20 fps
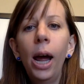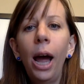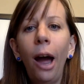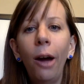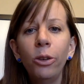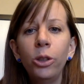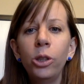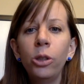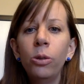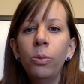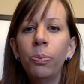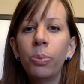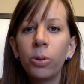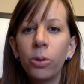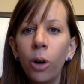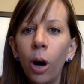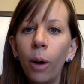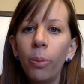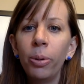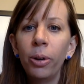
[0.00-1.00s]
how to
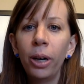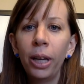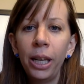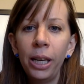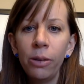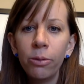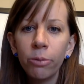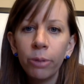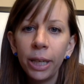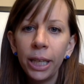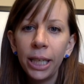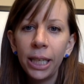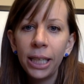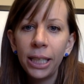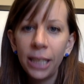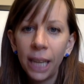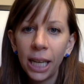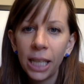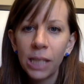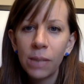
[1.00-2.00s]
properly read a
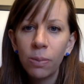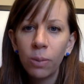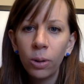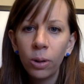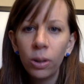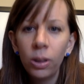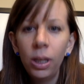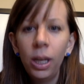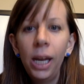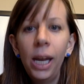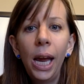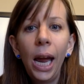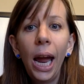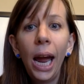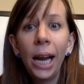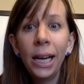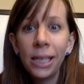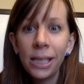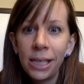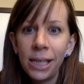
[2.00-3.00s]
decimal
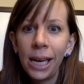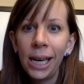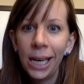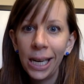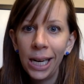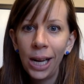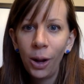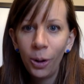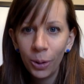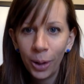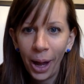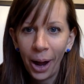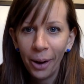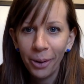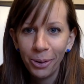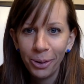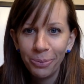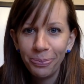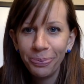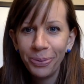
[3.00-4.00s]
and say it out
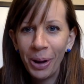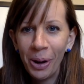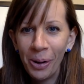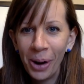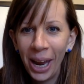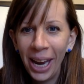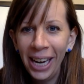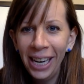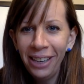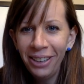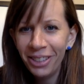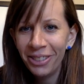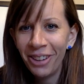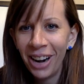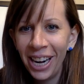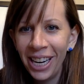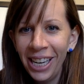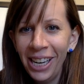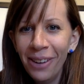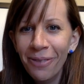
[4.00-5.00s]
loud. Okay, you
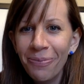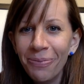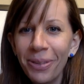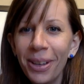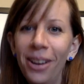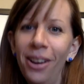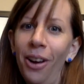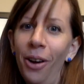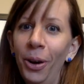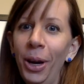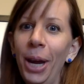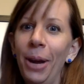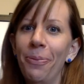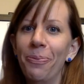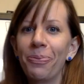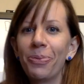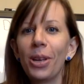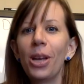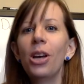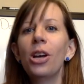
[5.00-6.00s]
ready?
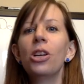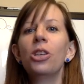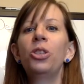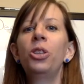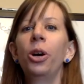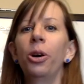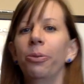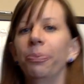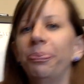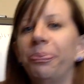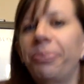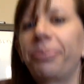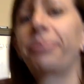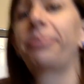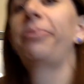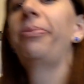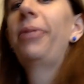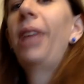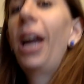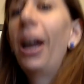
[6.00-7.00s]
Okay, so
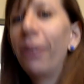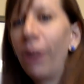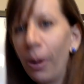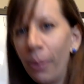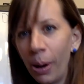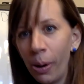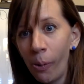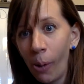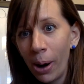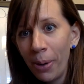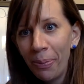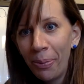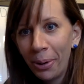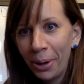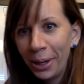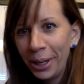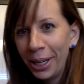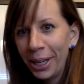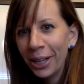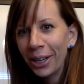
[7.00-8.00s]
I've got my
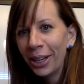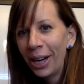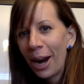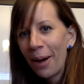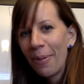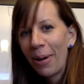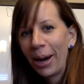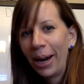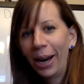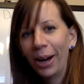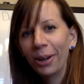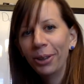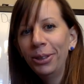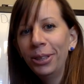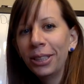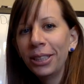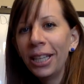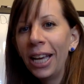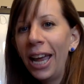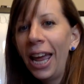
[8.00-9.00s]
whiteboard here at my
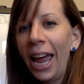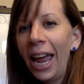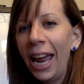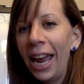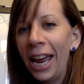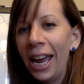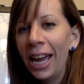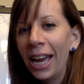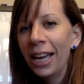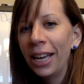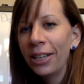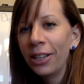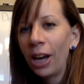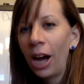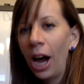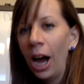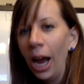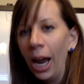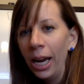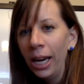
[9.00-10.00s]
house, and
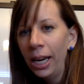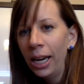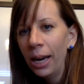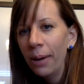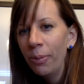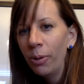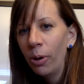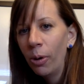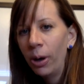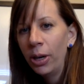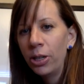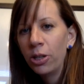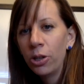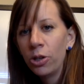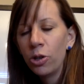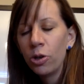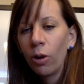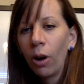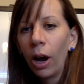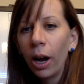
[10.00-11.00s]
I am going to
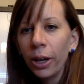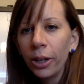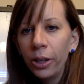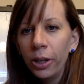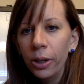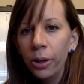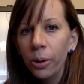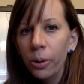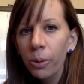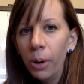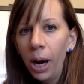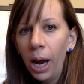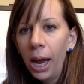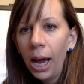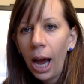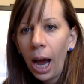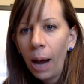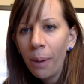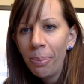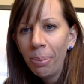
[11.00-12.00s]
draw you
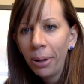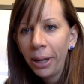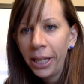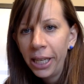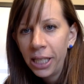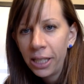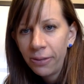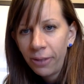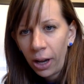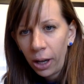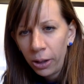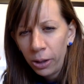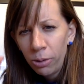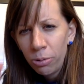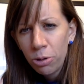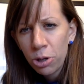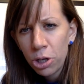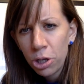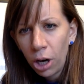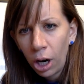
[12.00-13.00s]
a place value
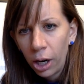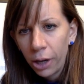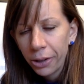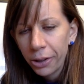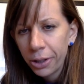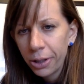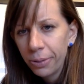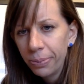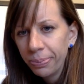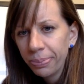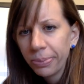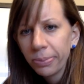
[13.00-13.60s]
chart.